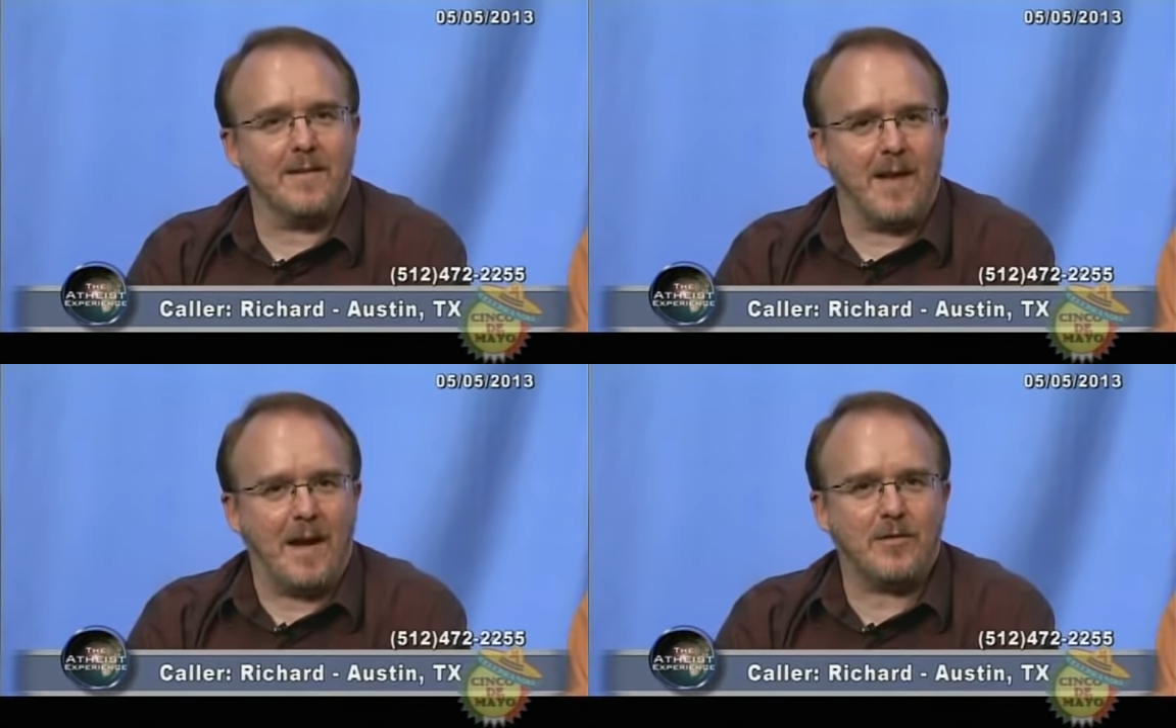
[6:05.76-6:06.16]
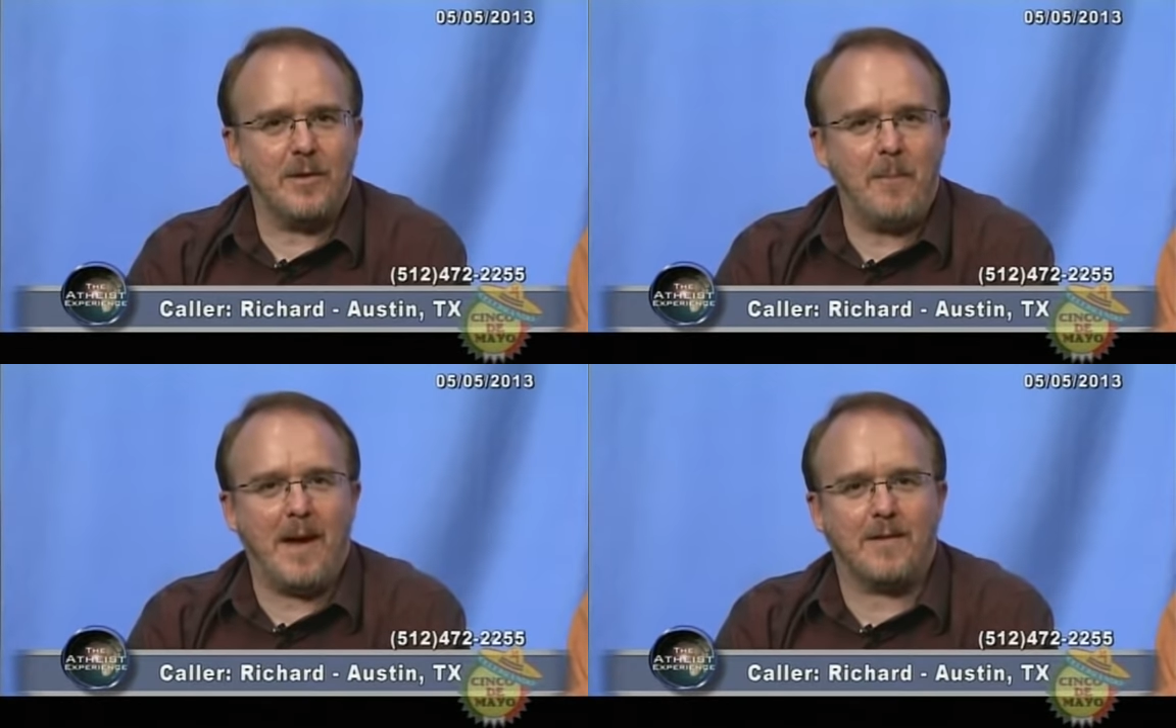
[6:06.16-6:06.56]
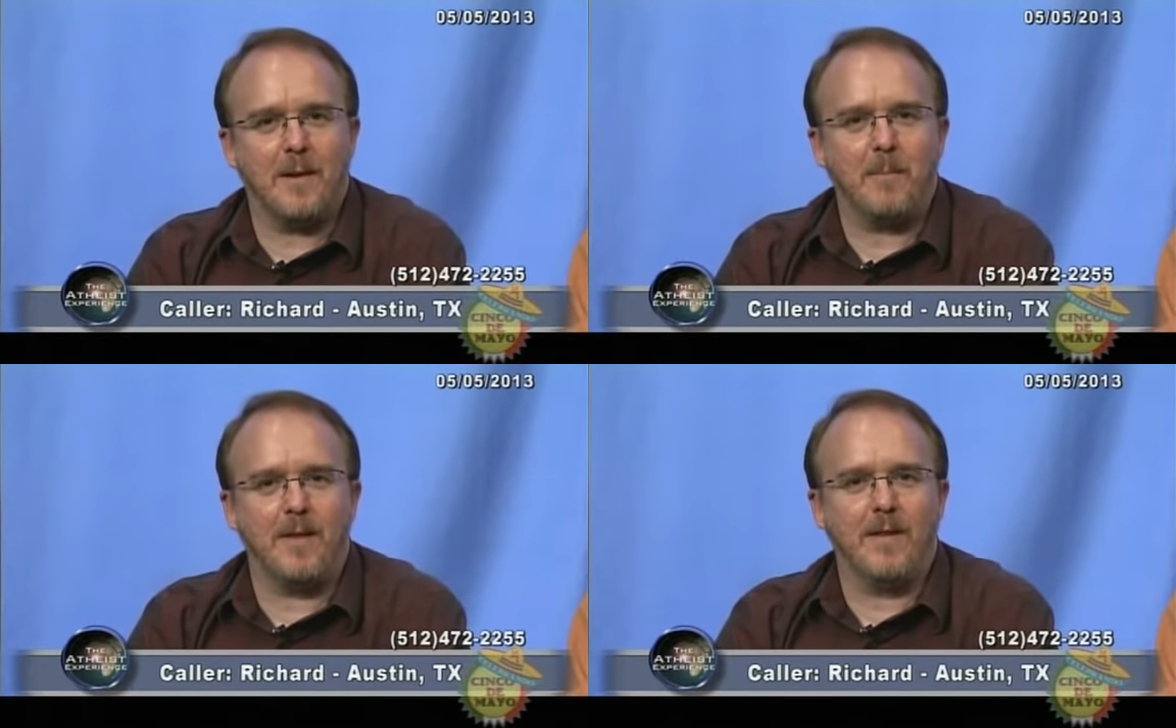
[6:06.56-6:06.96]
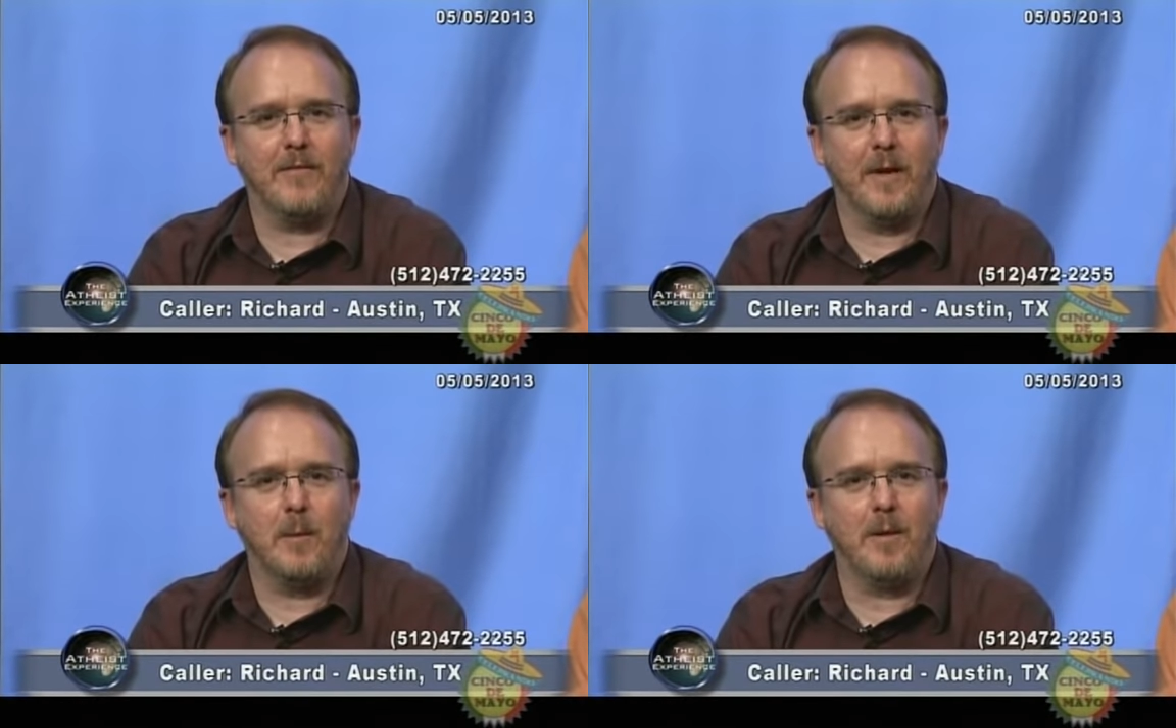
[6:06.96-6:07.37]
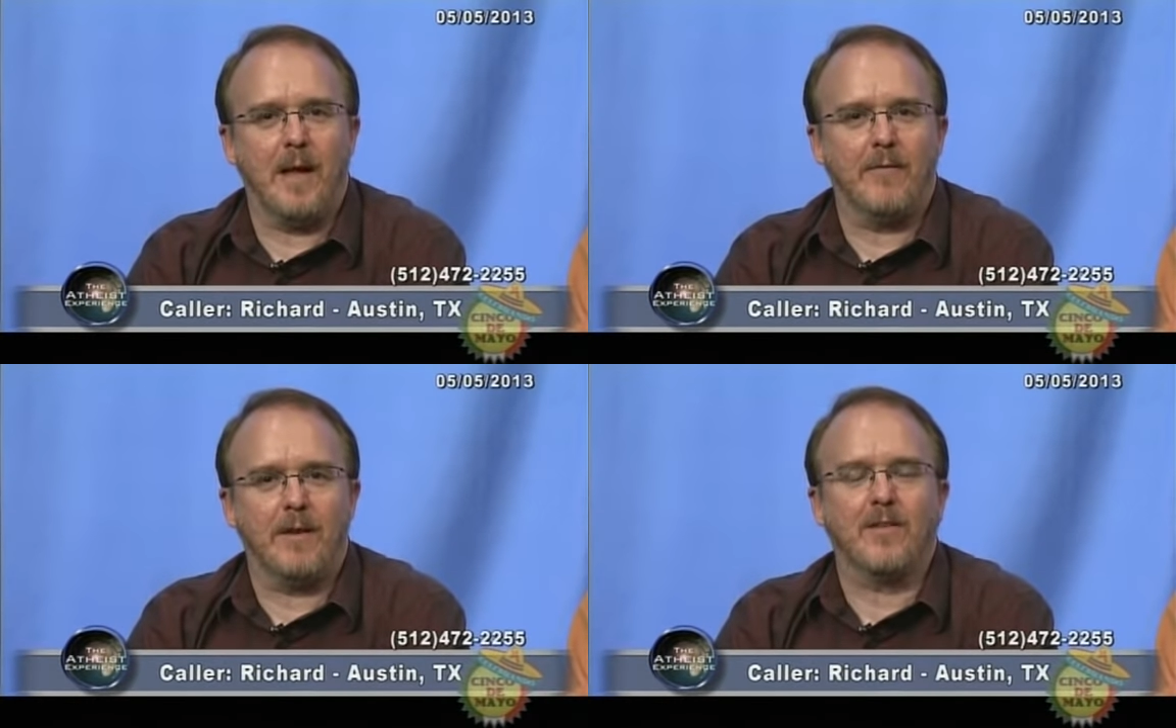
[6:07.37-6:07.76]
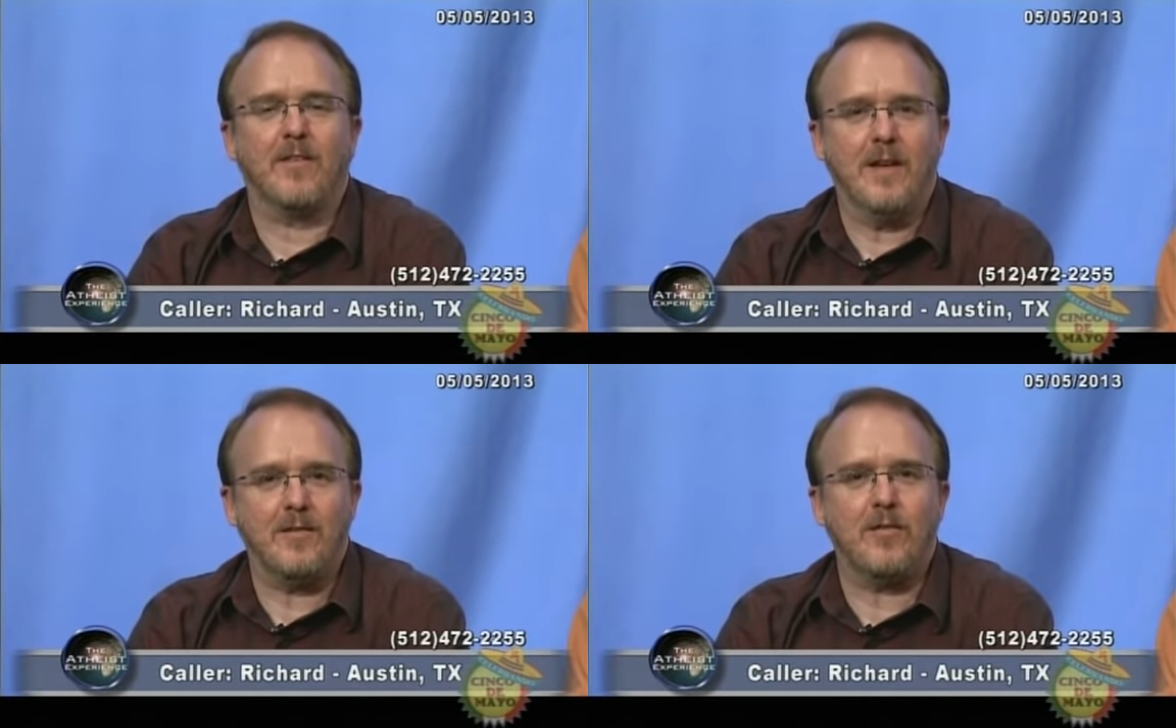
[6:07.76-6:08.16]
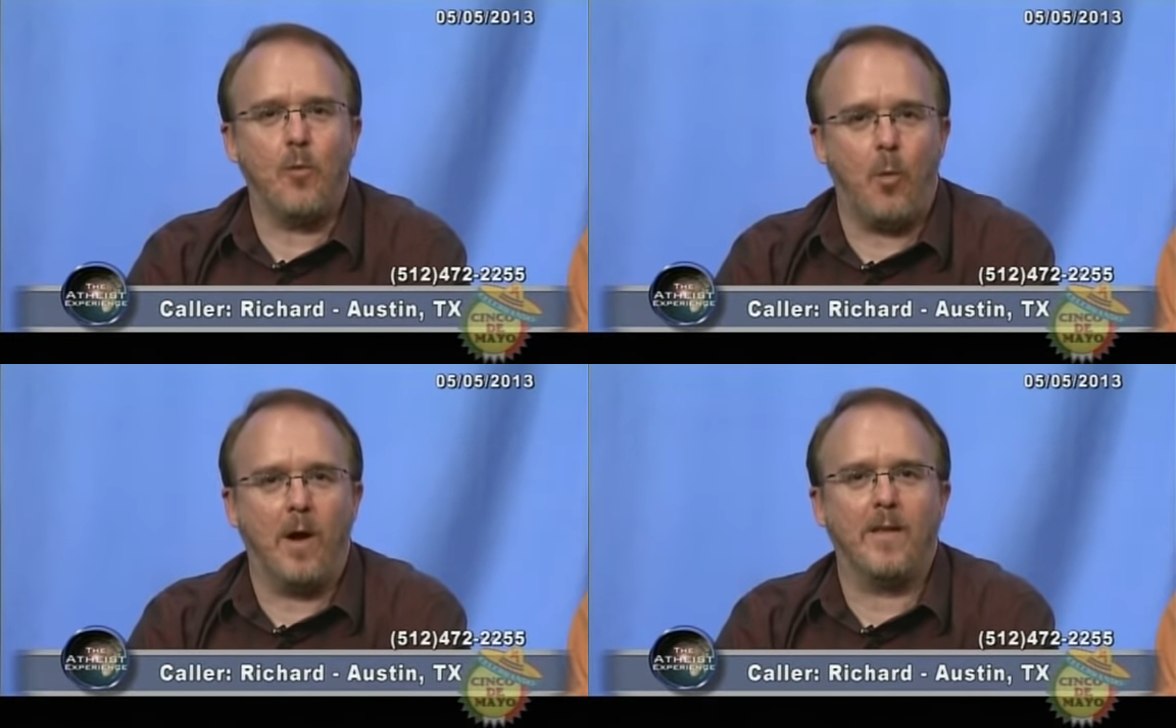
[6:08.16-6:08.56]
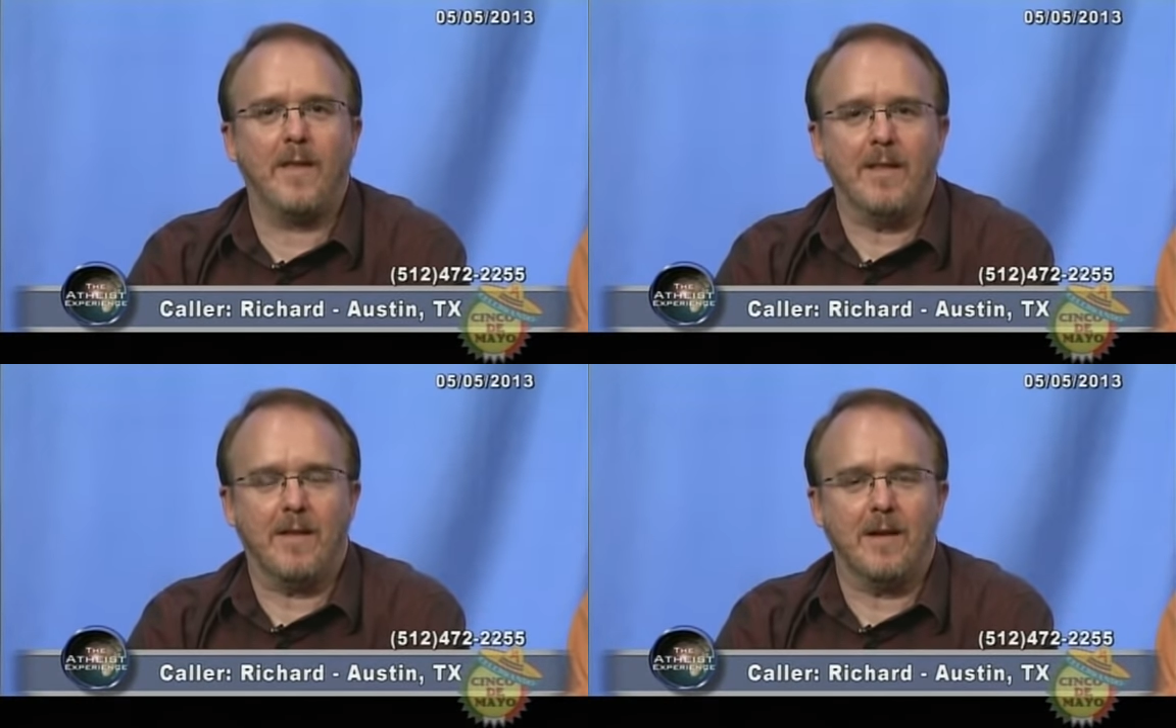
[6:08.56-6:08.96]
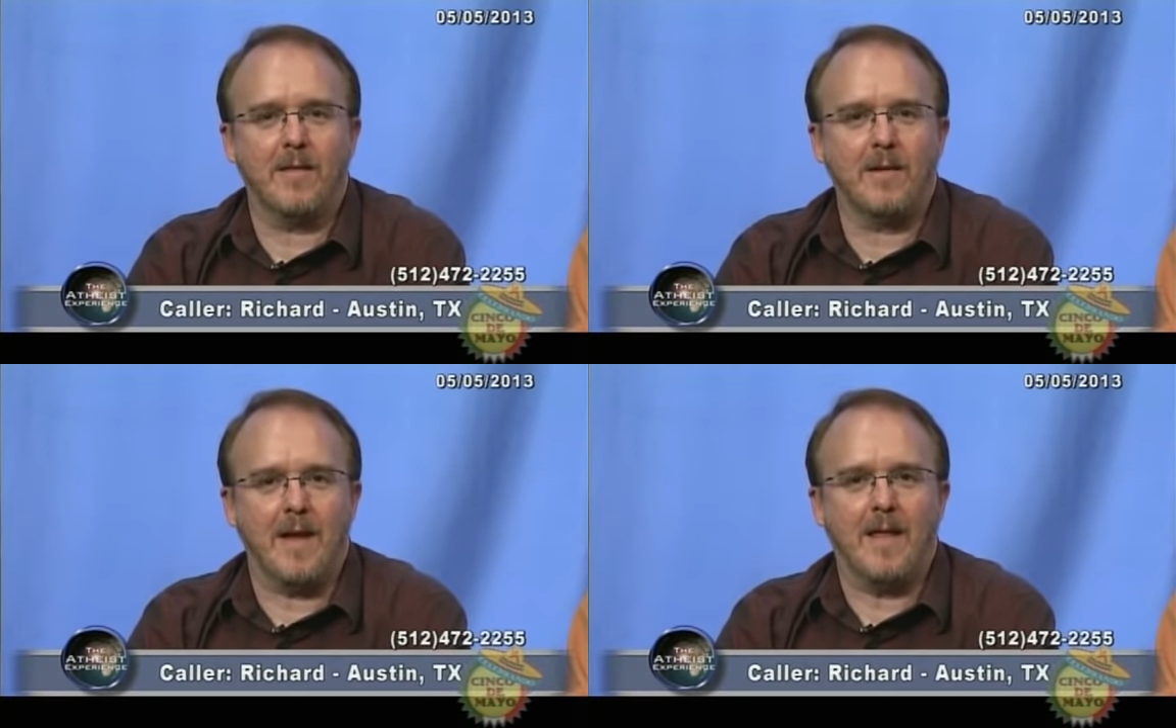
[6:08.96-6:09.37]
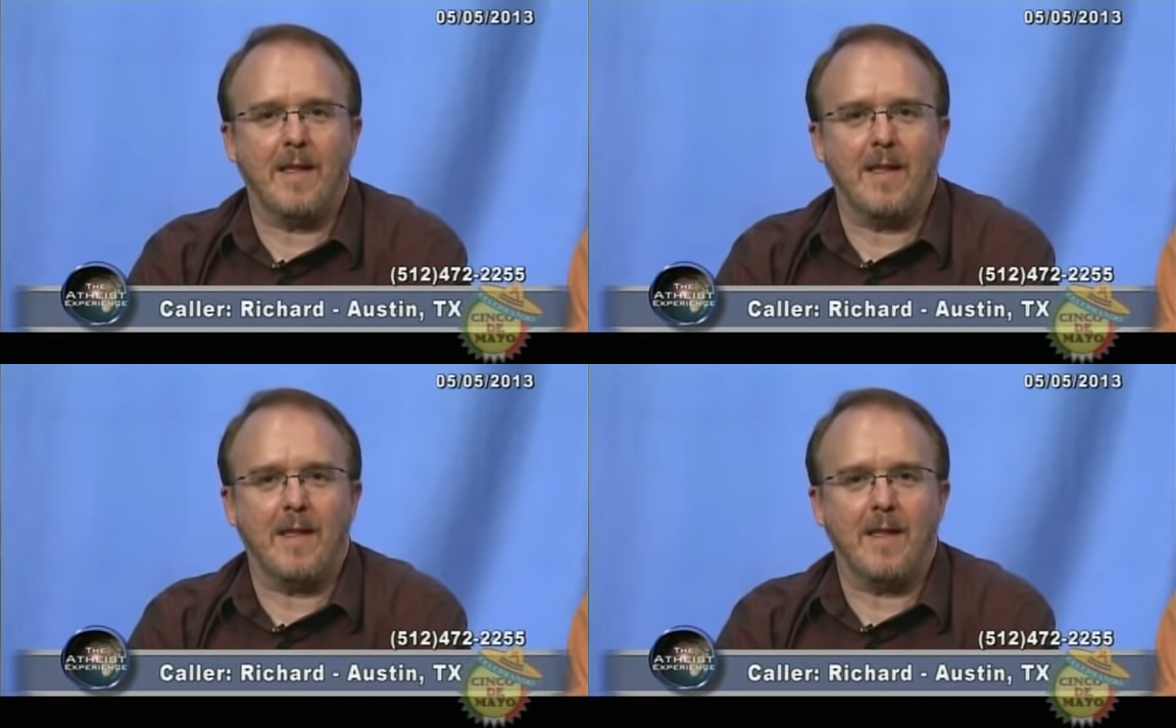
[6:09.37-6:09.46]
actually backed up by the available evidence is the one, at the end of the day,